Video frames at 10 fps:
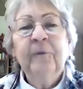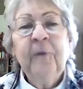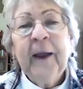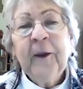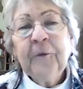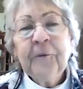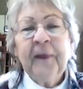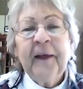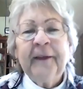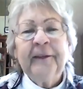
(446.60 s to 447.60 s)

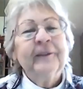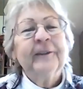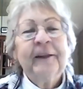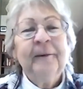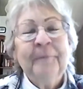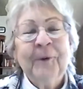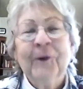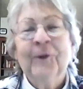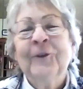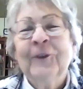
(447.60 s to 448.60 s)
Fireflies
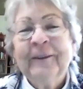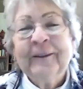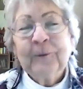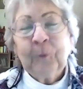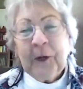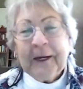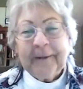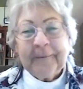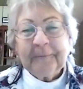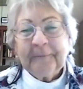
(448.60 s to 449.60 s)
emerge in the
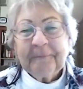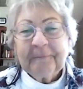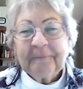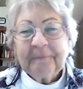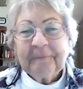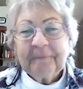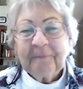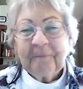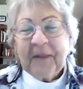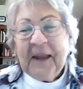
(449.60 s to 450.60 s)
spring.
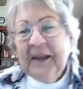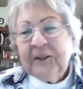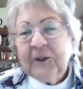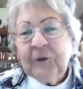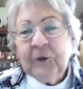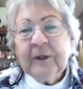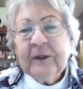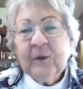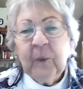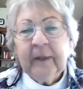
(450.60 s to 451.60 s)
So
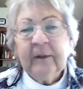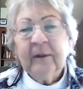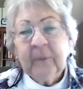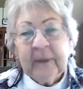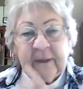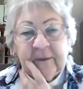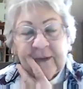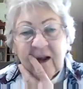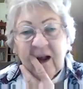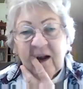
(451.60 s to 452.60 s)
during the winter, when
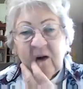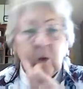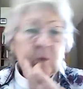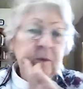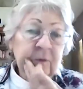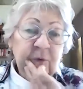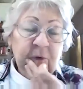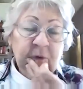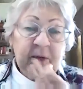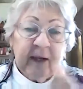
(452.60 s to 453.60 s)
it's cold and
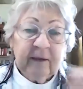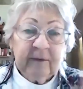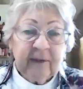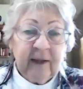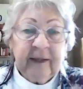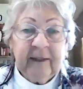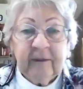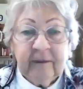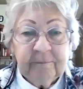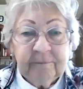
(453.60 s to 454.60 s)
dreary
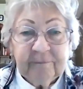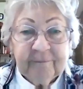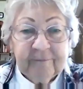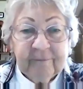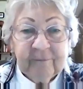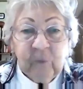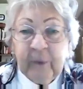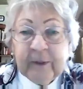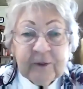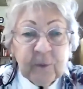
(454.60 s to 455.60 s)
outside,
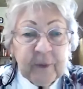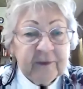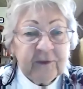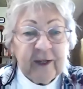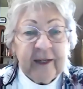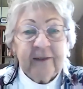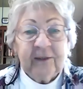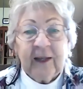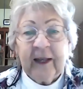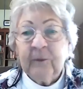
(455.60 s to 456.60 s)
we just want to stay
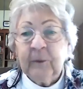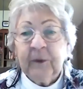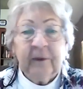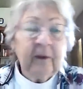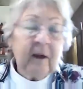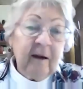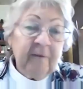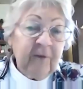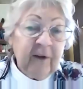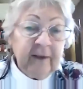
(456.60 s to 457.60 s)
inside within the
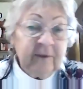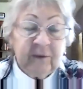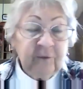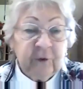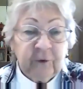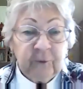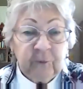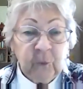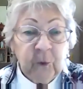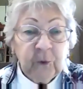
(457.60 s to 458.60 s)
confines of our
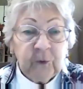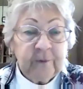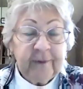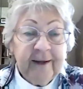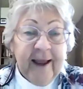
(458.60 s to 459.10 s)
own world.